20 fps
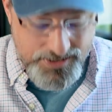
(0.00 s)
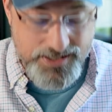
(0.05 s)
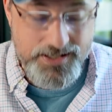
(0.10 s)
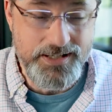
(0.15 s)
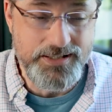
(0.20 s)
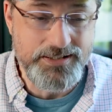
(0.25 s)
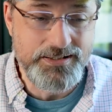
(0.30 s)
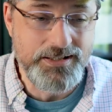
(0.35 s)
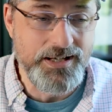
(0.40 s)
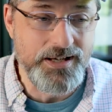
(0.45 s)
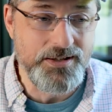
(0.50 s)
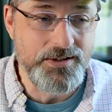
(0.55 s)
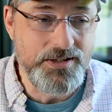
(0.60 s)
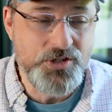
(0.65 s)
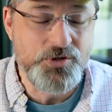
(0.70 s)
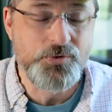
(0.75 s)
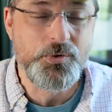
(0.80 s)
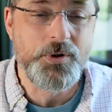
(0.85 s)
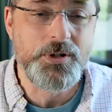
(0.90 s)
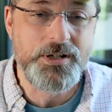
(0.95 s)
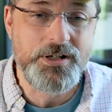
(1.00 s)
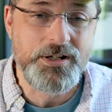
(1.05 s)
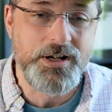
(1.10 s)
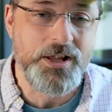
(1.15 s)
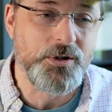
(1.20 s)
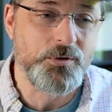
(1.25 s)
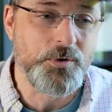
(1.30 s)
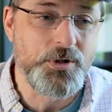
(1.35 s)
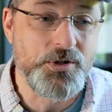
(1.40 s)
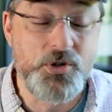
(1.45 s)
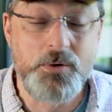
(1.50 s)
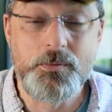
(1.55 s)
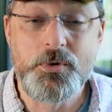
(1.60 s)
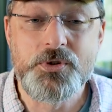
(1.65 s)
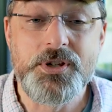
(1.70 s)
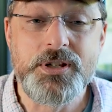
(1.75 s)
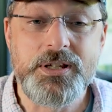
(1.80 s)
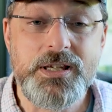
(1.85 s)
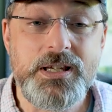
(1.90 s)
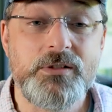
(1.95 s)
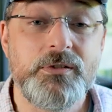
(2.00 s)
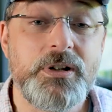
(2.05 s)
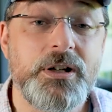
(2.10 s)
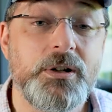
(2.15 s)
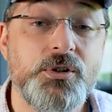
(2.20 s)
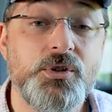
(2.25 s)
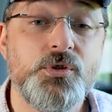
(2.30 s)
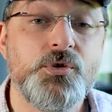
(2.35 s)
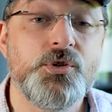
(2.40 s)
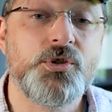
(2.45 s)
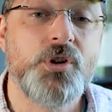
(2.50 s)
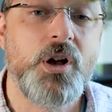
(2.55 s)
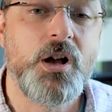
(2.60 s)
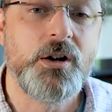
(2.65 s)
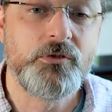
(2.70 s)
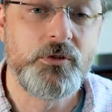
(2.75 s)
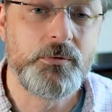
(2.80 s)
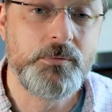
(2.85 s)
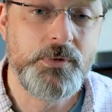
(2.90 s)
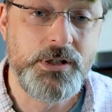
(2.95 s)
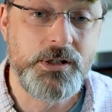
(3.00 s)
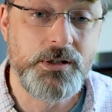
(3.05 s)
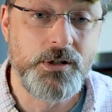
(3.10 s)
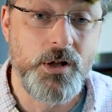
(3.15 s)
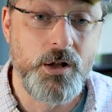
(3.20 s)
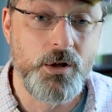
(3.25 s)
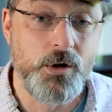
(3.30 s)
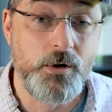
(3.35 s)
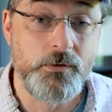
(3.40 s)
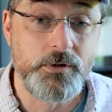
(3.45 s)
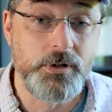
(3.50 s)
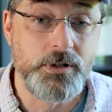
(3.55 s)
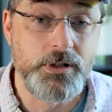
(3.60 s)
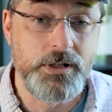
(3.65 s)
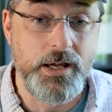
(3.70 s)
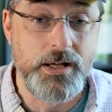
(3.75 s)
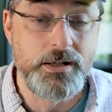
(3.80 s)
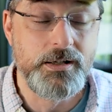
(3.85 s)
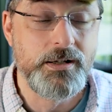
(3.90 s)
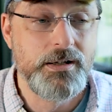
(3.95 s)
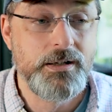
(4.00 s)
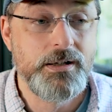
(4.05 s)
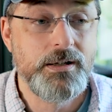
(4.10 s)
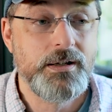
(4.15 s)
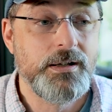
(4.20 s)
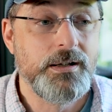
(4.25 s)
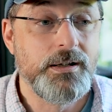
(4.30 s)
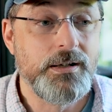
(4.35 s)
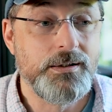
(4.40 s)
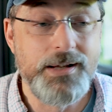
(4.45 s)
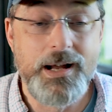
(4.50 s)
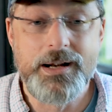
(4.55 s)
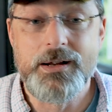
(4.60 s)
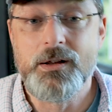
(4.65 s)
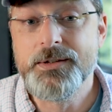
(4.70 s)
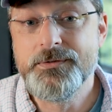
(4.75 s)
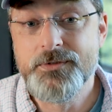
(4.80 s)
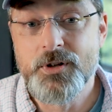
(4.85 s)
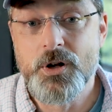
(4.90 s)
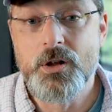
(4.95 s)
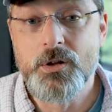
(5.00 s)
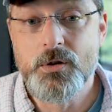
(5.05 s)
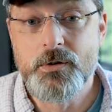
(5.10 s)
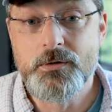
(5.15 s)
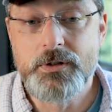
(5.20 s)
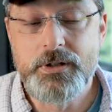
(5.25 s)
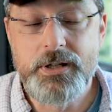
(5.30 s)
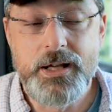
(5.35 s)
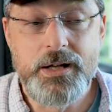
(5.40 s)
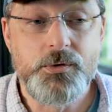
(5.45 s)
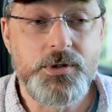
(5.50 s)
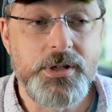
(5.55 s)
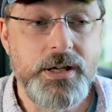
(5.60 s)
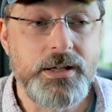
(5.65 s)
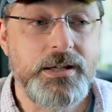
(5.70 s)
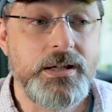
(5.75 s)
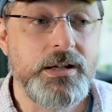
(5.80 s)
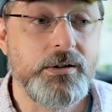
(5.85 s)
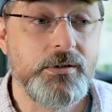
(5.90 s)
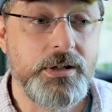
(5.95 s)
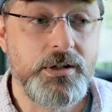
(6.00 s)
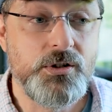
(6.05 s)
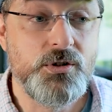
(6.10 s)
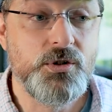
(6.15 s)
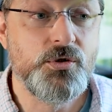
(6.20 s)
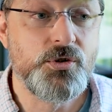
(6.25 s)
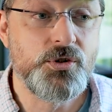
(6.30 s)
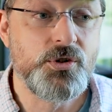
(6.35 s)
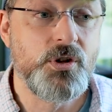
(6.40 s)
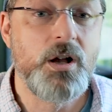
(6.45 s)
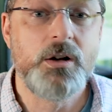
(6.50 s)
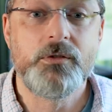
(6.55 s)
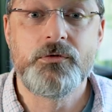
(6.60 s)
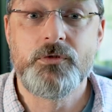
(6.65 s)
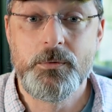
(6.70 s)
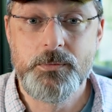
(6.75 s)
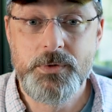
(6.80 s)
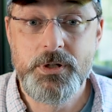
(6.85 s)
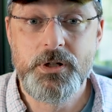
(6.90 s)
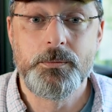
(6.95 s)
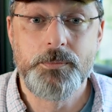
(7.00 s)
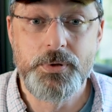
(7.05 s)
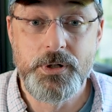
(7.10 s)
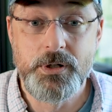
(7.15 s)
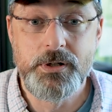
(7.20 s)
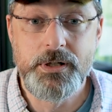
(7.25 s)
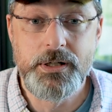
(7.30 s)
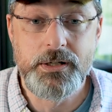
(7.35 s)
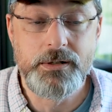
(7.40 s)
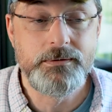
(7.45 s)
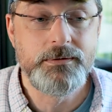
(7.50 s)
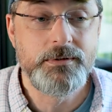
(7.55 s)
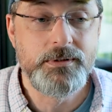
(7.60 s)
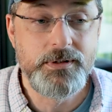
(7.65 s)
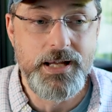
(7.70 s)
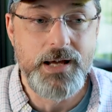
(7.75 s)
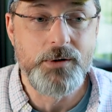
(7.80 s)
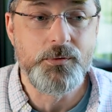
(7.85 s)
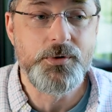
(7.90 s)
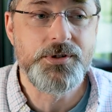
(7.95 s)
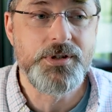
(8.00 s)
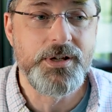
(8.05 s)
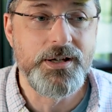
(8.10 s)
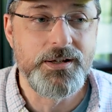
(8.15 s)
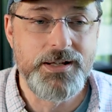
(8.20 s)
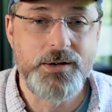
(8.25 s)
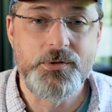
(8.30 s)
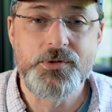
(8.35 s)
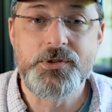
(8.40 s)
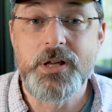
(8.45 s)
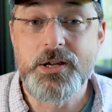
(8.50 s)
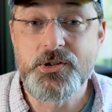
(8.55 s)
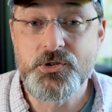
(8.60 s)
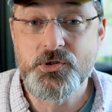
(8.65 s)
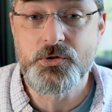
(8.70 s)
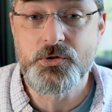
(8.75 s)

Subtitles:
like this one and another one is almost like hearing a new song from Neil all over again. Not even all over again. It was like hearing a new song from Neil, period. And that was a nice